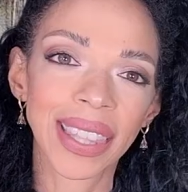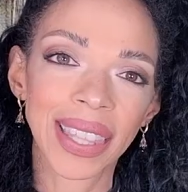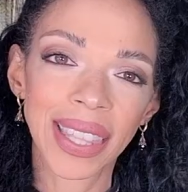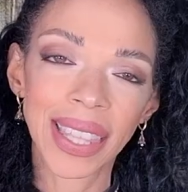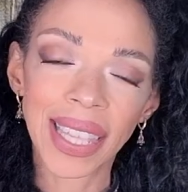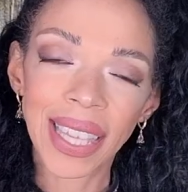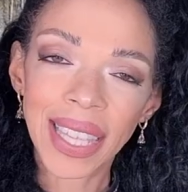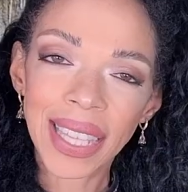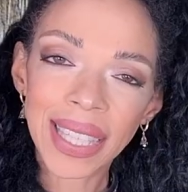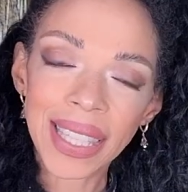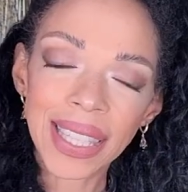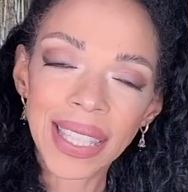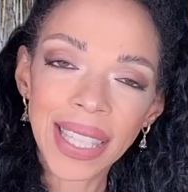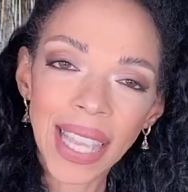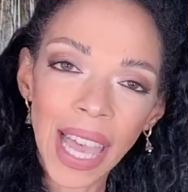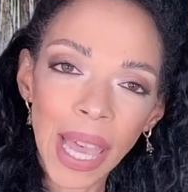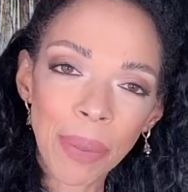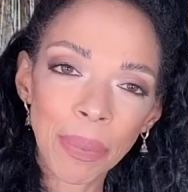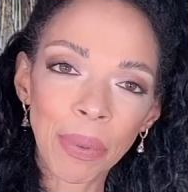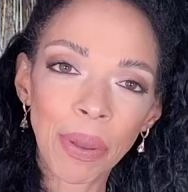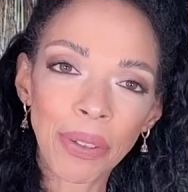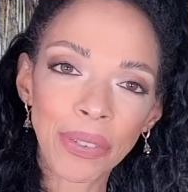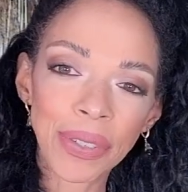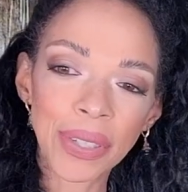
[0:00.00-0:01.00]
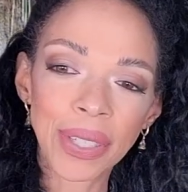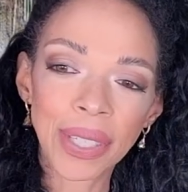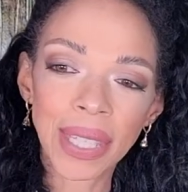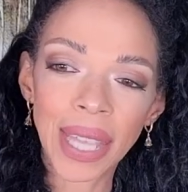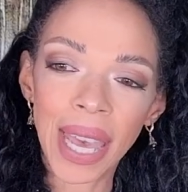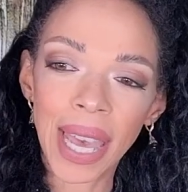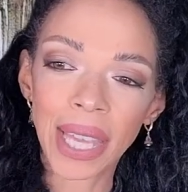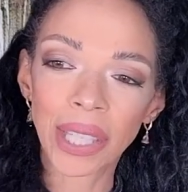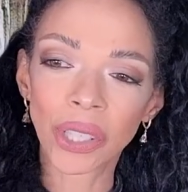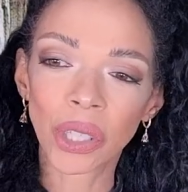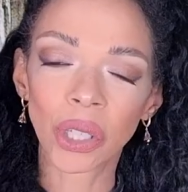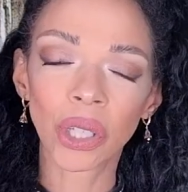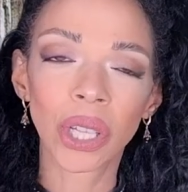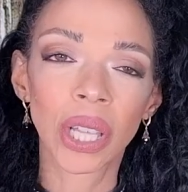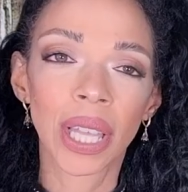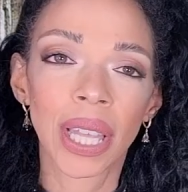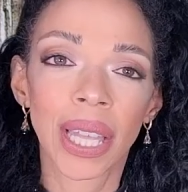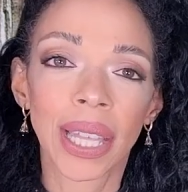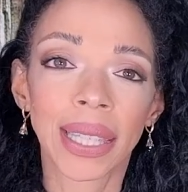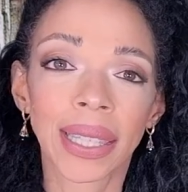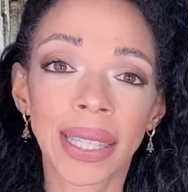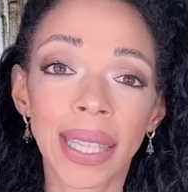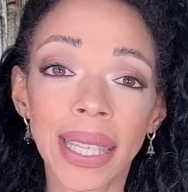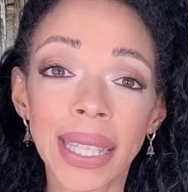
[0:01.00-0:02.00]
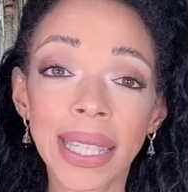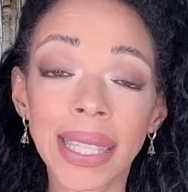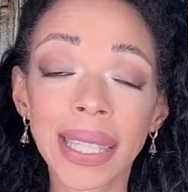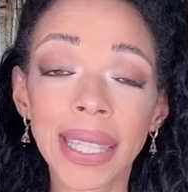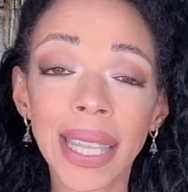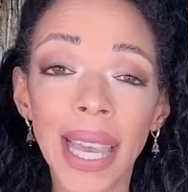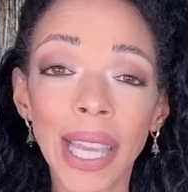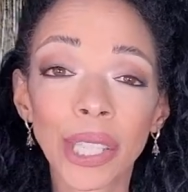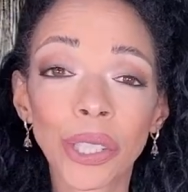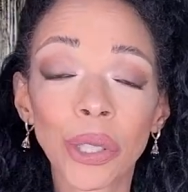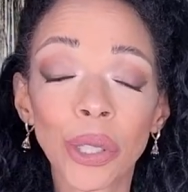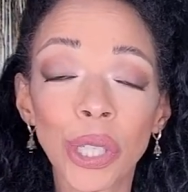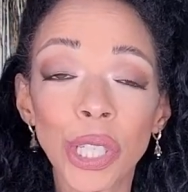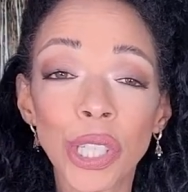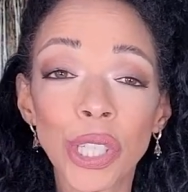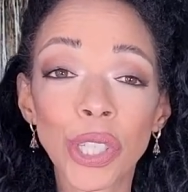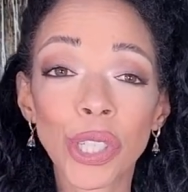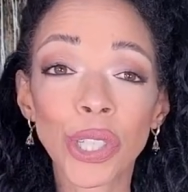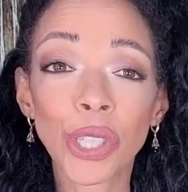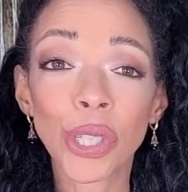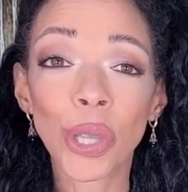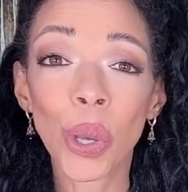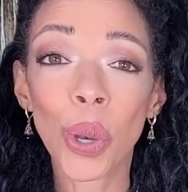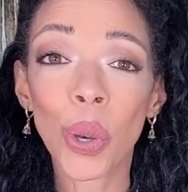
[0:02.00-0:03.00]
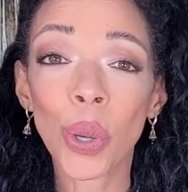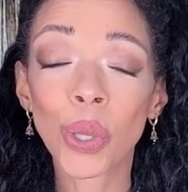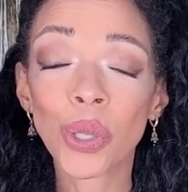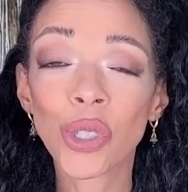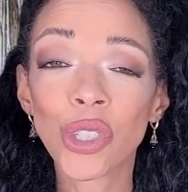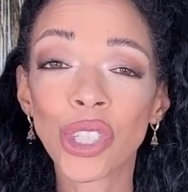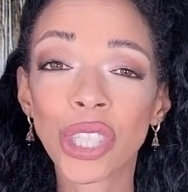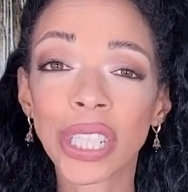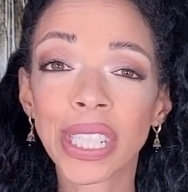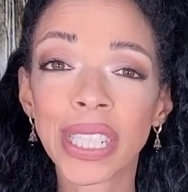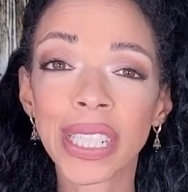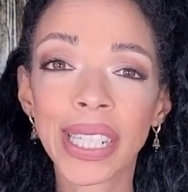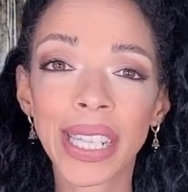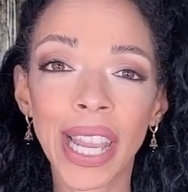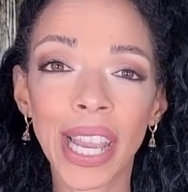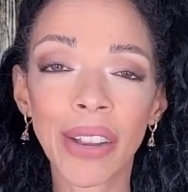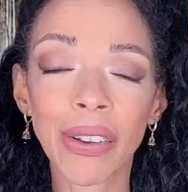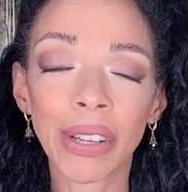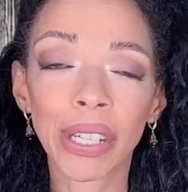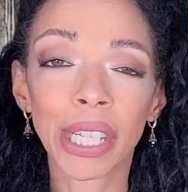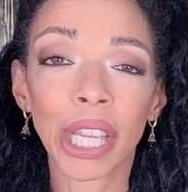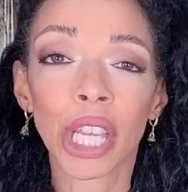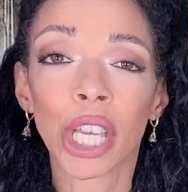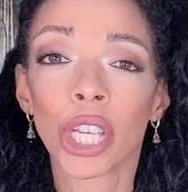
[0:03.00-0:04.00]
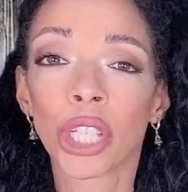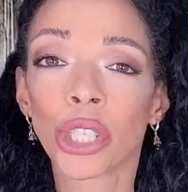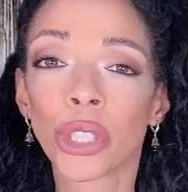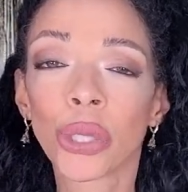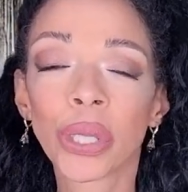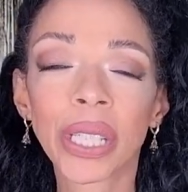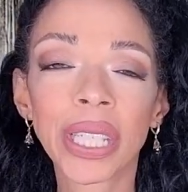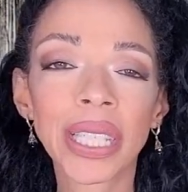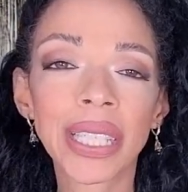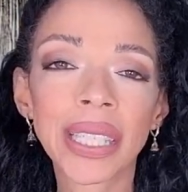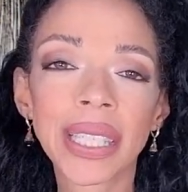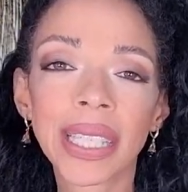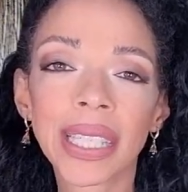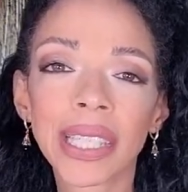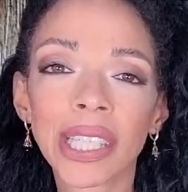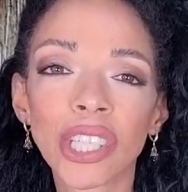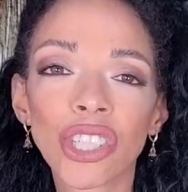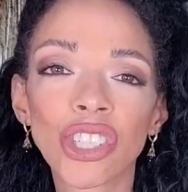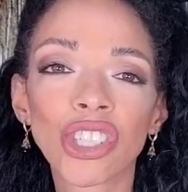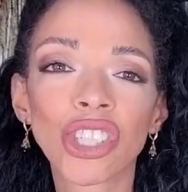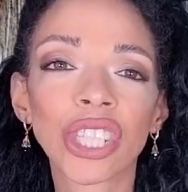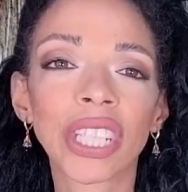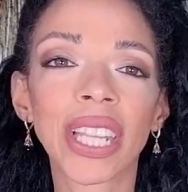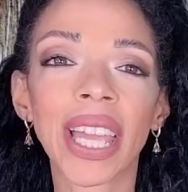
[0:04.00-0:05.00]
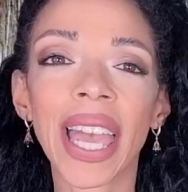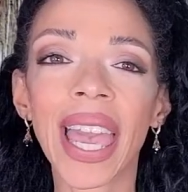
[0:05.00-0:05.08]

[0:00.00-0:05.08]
This type of sandal? This sandal is so generic. You can see this shit